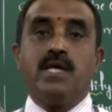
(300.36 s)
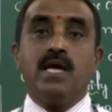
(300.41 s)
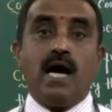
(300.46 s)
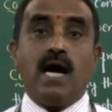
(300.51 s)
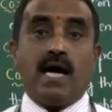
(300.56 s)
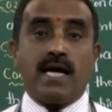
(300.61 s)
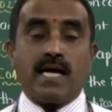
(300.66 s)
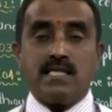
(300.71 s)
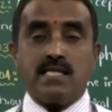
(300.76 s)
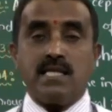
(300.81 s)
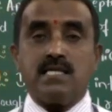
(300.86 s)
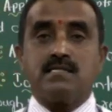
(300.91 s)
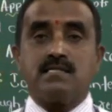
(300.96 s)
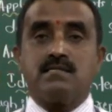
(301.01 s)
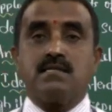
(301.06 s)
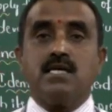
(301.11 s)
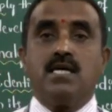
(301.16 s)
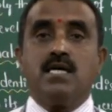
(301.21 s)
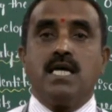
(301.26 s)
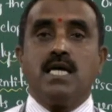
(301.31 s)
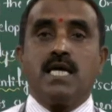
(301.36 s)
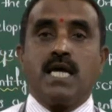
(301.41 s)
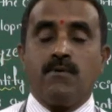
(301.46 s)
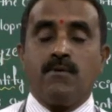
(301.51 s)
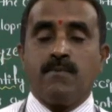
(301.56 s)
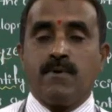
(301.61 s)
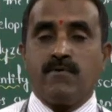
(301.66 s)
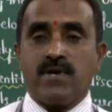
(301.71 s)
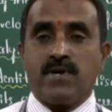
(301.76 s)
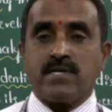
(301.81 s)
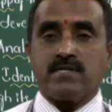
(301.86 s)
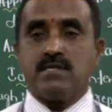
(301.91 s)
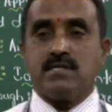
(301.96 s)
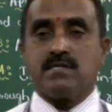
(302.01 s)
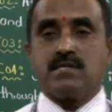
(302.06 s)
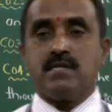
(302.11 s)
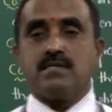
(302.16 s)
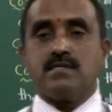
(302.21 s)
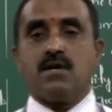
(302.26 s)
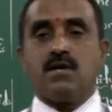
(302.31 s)
Under this, you will be first
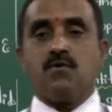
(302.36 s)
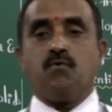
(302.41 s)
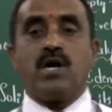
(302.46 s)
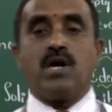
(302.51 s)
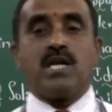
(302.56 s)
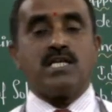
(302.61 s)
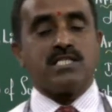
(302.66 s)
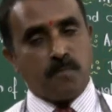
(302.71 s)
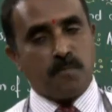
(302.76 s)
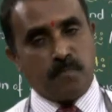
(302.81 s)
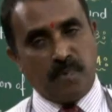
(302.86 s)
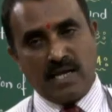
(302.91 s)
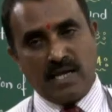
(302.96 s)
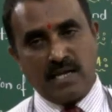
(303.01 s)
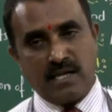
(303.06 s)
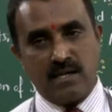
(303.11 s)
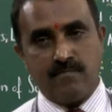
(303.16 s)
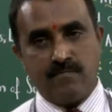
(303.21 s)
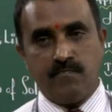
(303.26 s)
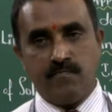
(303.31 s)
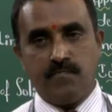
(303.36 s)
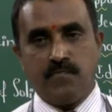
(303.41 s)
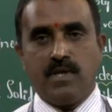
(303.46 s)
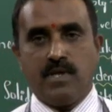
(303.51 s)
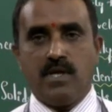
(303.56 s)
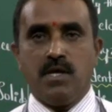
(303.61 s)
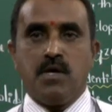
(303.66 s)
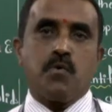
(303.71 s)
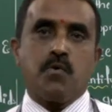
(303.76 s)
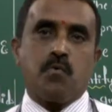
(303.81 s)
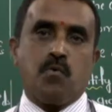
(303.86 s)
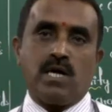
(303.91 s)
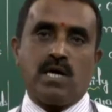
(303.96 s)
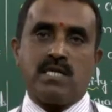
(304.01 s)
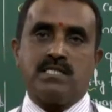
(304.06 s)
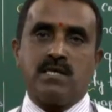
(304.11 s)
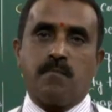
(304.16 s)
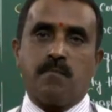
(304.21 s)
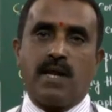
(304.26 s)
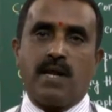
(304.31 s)
discussing what is a plane. What
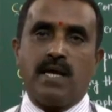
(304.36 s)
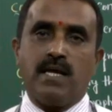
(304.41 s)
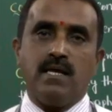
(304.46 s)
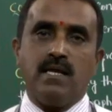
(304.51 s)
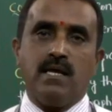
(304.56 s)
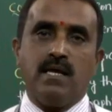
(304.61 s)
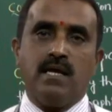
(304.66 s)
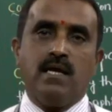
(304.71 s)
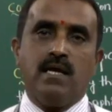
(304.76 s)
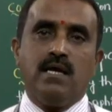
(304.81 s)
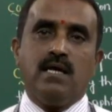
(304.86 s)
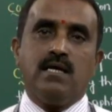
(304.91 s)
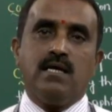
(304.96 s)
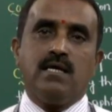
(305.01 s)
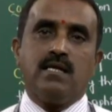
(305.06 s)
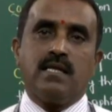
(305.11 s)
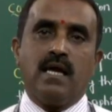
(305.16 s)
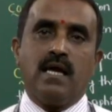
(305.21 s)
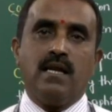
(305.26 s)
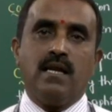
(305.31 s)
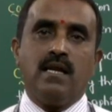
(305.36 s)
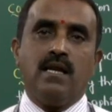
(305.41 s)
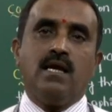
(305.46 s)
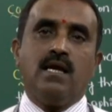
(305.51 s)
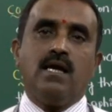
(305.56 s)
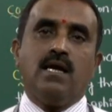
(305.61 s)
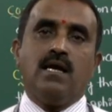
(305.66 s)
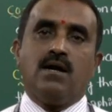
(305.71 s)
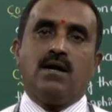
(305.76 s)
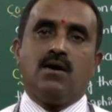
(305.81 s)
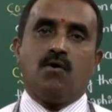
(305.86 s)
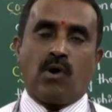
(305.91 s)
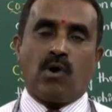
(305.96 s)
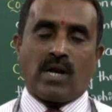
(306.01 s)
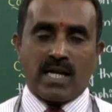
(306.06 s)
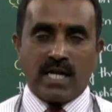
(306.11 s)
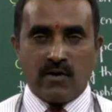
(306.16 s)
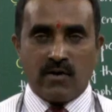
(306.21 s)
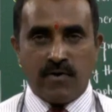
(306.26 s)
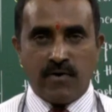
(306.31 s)
is a plane? Then what
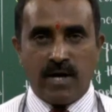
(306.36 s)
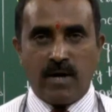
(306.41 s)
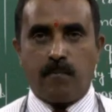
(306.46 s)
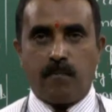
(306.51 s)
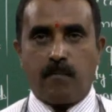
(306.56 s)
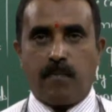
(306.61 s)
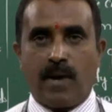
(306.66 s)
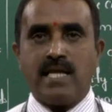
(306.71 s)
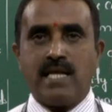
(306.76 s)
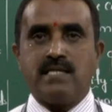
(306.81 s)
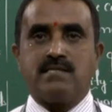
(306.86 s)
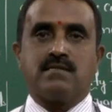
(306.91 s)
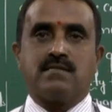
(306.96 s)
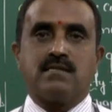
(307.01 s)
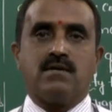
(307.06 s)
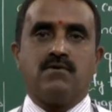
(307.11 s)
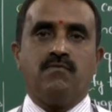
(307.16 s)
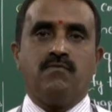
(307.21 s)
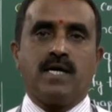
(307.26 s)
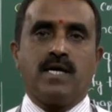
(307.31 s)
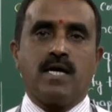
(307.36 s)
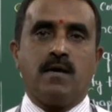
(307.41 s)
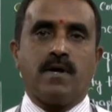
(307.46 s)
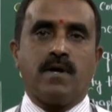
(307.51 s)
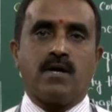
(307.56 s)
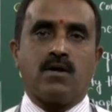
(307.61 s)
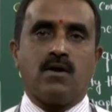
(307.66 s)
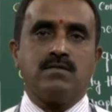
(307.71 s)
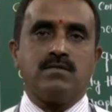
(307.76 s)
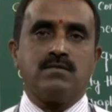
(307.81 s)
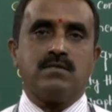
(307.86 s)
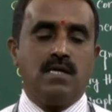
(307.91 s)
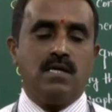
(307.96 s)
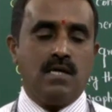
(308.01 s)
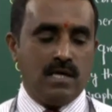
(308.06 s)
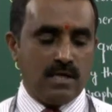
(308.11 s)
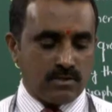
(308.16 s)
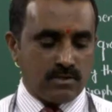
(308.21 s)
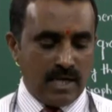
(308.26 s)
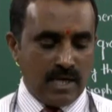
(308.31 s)
are different planes we come across?
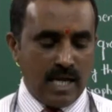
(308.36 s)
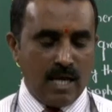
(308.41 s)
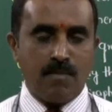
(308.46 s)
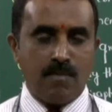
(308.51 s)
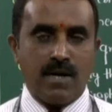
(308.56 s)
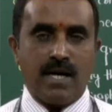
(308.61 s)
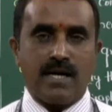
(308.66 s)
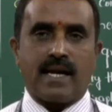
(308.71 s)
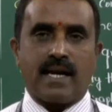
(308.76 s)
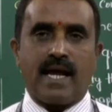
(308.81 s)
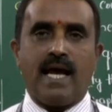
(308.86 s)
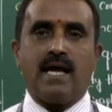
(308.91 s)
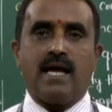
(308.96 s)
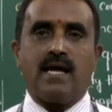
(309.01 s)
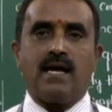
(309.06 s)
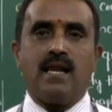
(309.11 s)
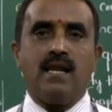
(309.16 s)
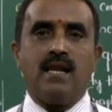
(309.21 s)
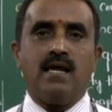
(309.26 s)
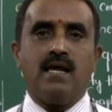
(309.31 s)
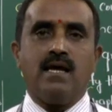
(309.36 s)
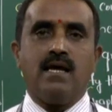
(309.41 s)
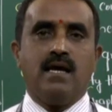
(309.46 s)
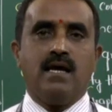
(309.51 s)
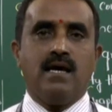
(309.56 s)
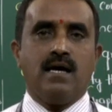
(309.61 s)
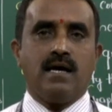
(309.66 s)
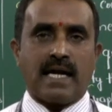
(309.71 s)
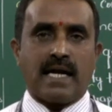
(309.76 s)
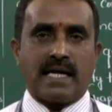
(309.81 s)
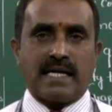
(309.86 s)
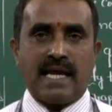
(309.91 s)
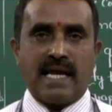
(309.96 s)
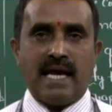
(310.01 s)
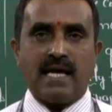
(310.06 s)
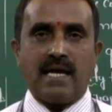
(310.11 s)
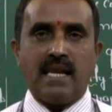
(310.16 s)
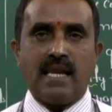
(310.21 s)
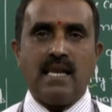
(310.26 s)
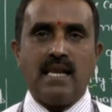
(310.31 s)
So namely triangle,
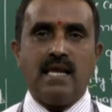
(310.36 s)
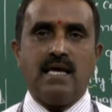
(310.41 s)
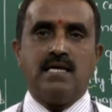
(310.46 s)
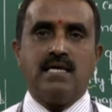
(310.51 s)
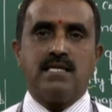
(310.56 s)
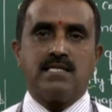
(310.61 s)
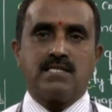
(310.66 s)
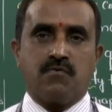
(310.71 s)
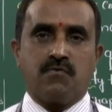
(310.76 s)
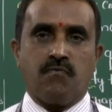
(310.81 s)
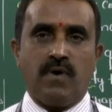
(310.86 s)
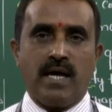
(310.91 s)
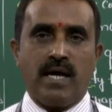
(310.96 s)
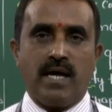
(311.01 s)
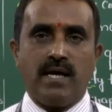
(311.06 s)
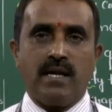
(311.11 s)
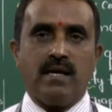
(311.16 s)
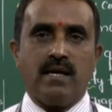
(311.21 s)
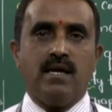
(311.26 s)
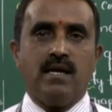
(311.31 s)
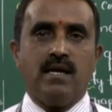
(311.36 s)
rectangle, square,